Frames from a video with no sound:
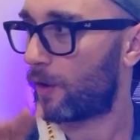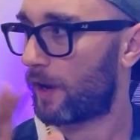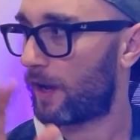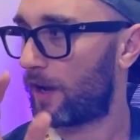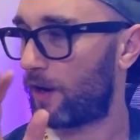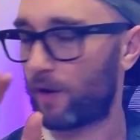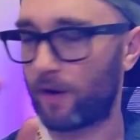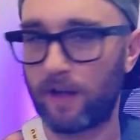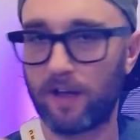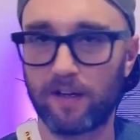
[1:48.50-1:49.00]

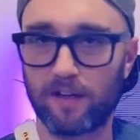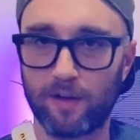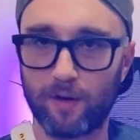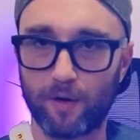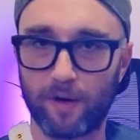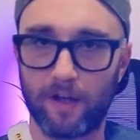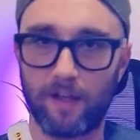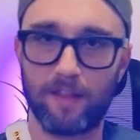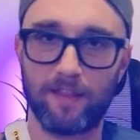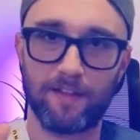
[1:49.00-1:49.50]
Okay, okay,
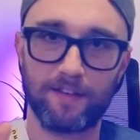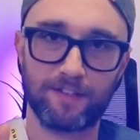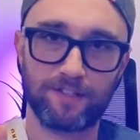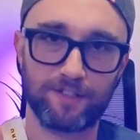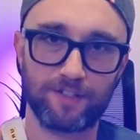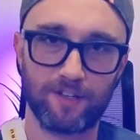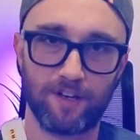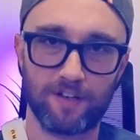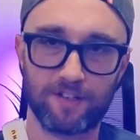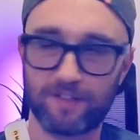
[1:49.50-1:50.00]
okay, this
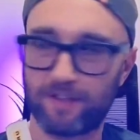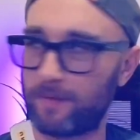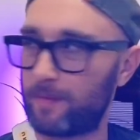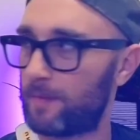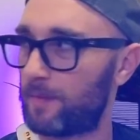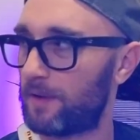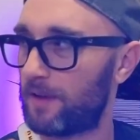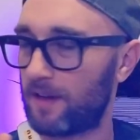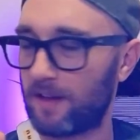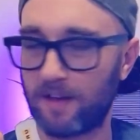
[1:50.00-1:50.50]
is
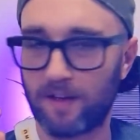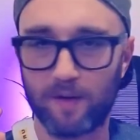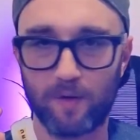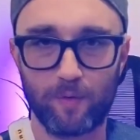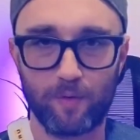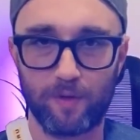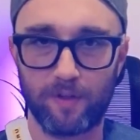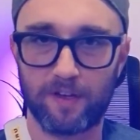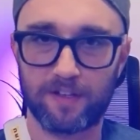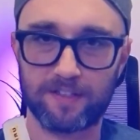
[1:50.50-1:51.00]
awesome.
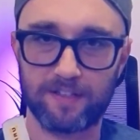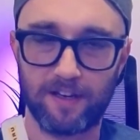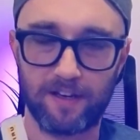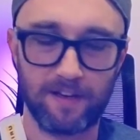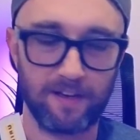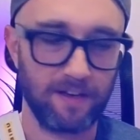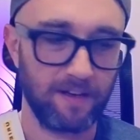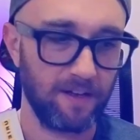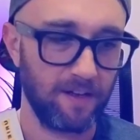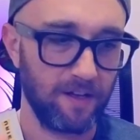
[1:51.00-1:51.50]
Really
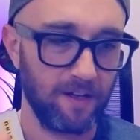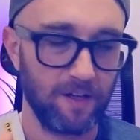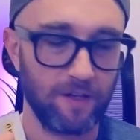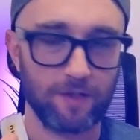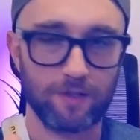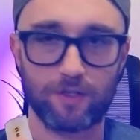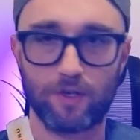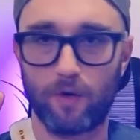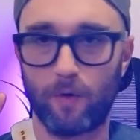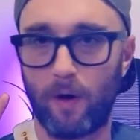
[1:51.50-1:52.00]
excited.
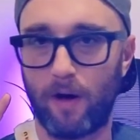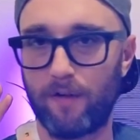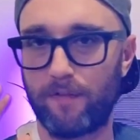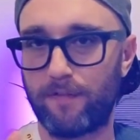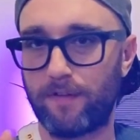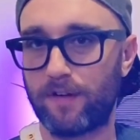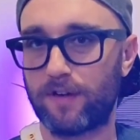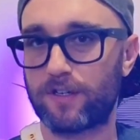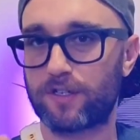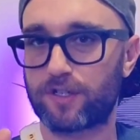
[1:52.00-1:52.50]
So I
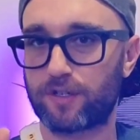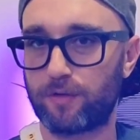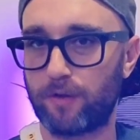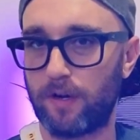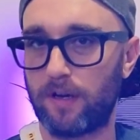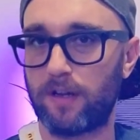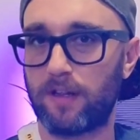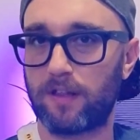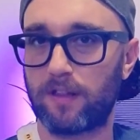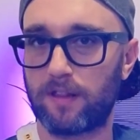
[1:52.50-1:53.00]
finished
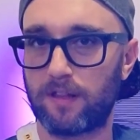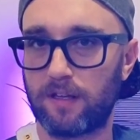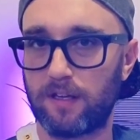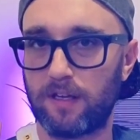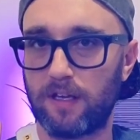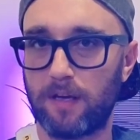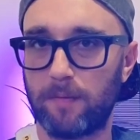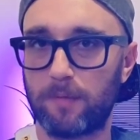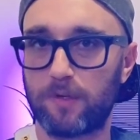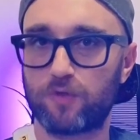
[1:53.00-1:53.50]
creating
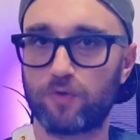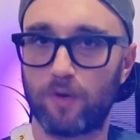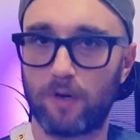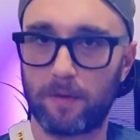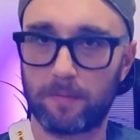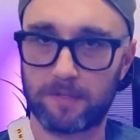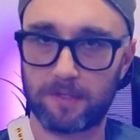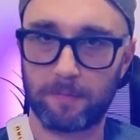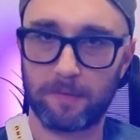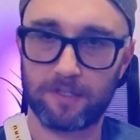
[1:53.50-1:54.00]
the Image
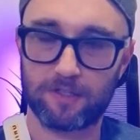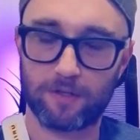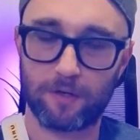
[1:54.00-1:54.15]
One MCP